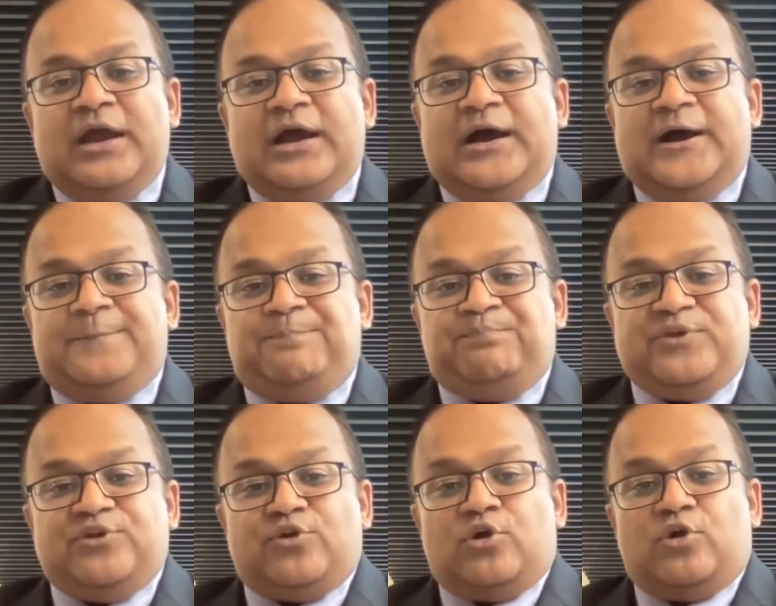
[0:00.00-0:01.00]

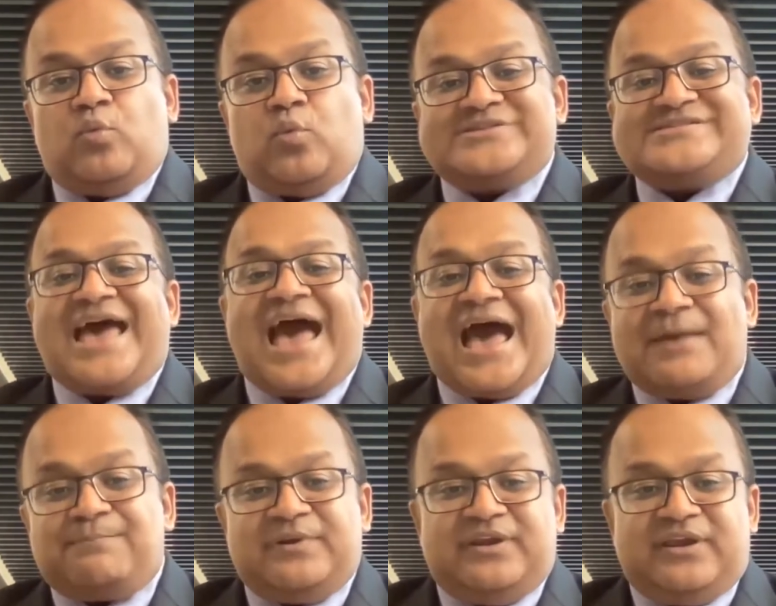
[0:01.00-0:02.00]
what's
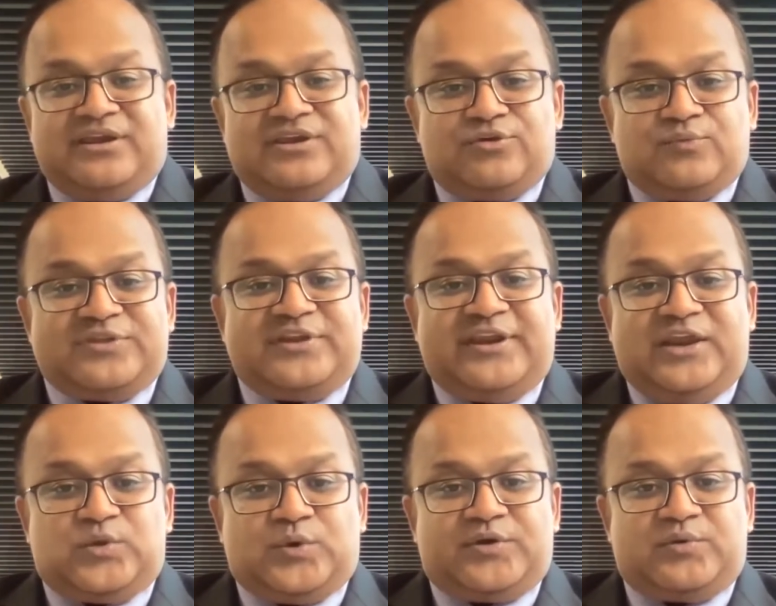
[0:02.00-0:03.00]
happening with the
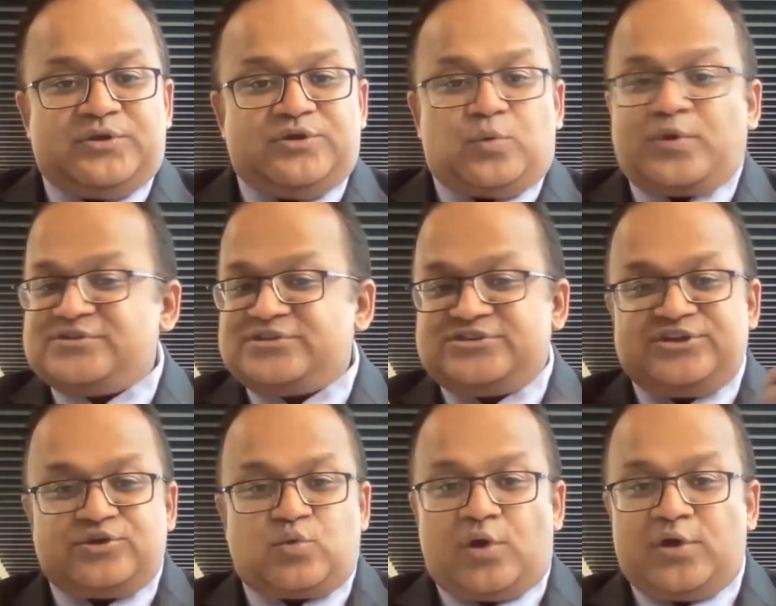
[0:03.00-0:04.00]
network. What is the
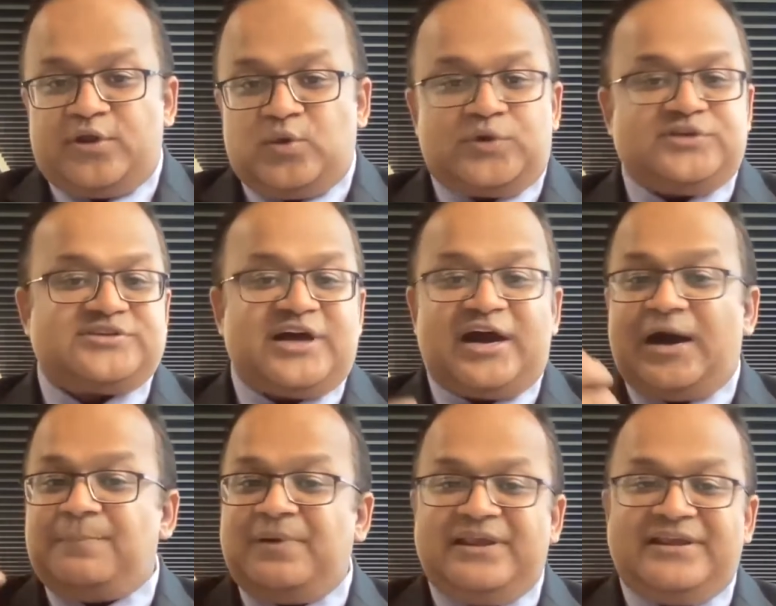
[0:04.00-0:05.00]
jitter quality? What is the
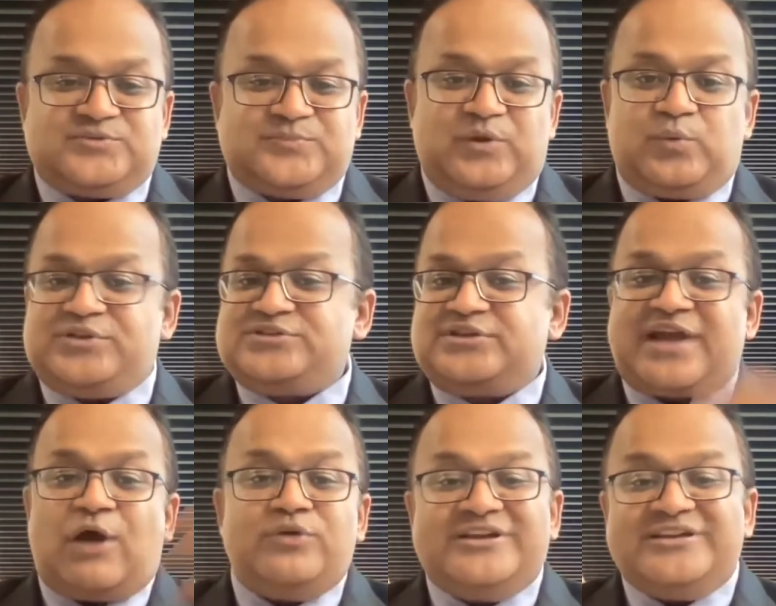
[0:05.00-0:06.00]
uplink speed? What is the
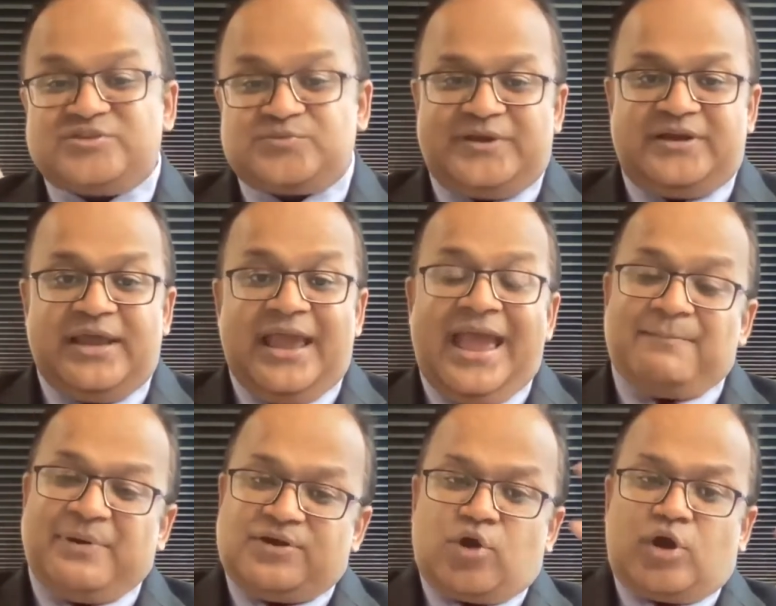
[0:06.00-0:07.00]
downlink speed?
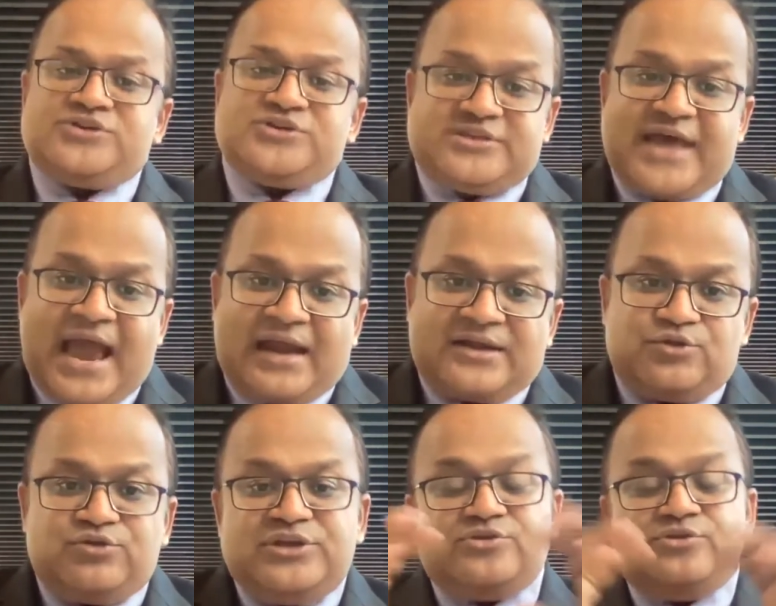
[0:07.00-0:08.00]
But not just that, you
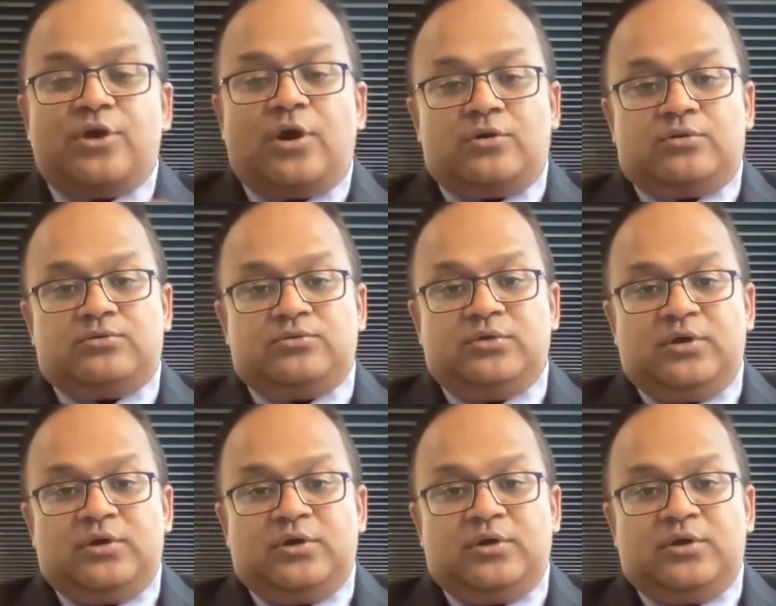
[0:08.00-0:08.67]
need to know